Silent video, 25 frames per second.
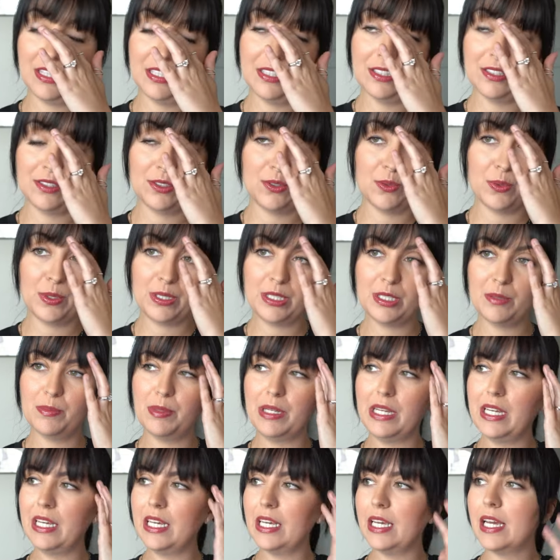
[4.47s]
This is going to
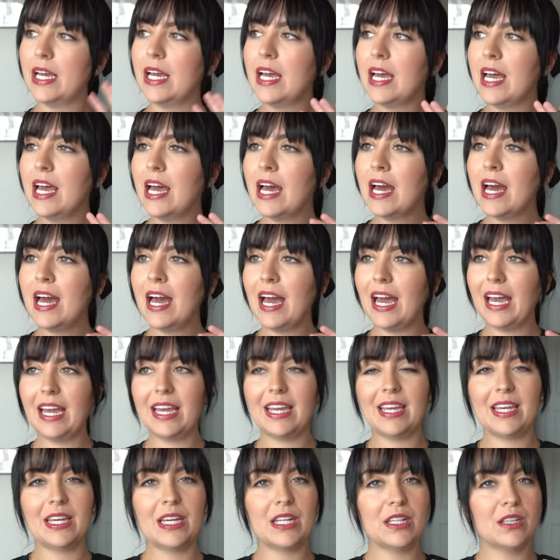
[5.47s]
be
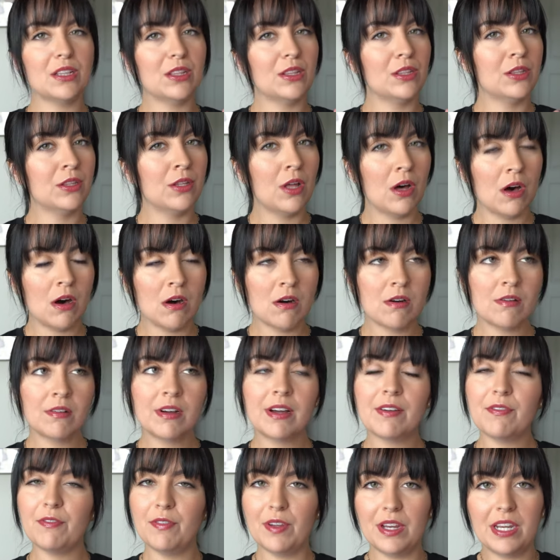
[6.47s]
a
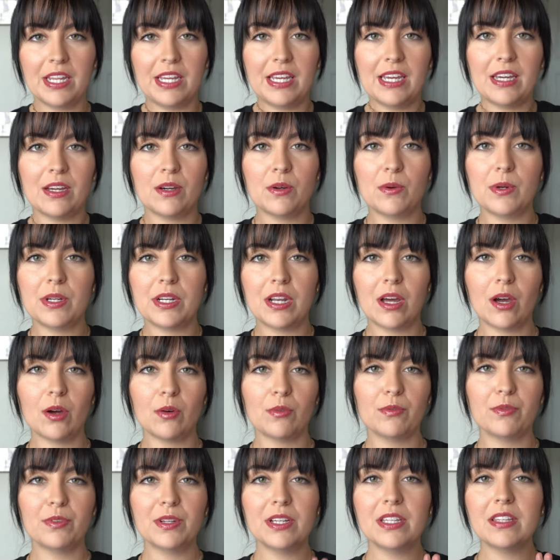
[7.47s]
long video and
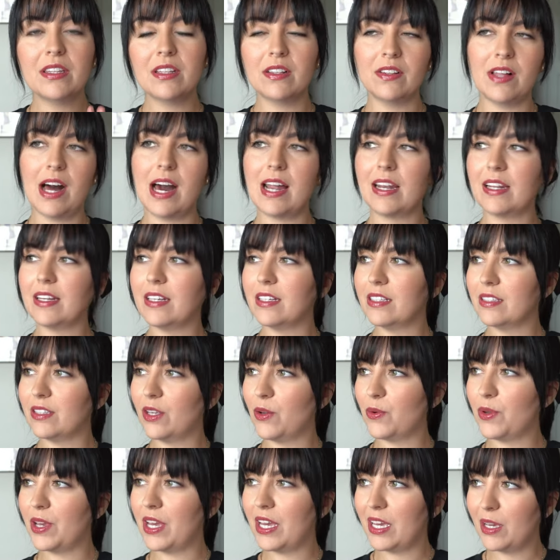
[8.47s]
hopefully the lighting is
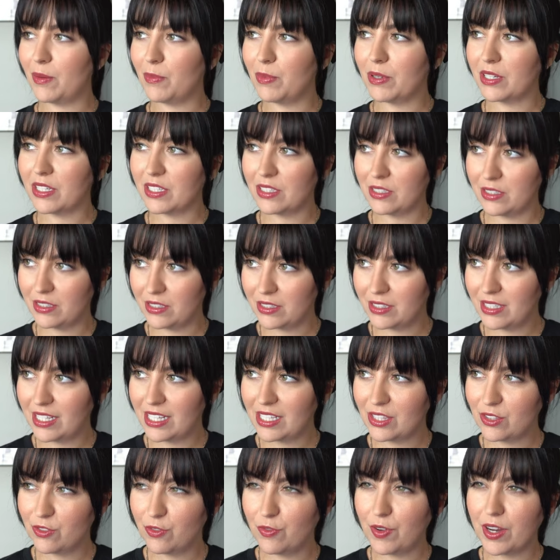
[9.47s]
okay because
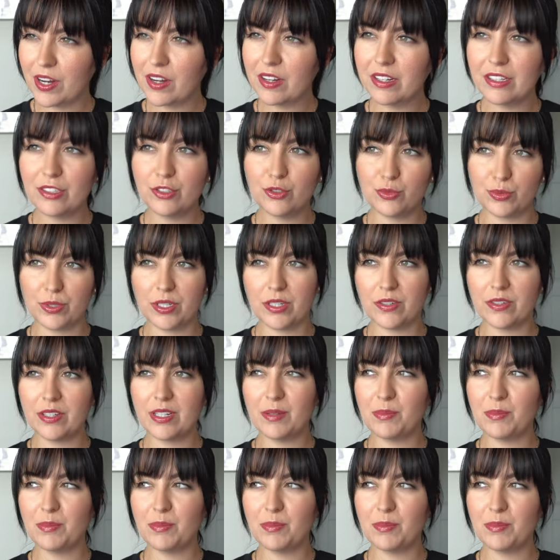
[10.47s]
it's very dreary,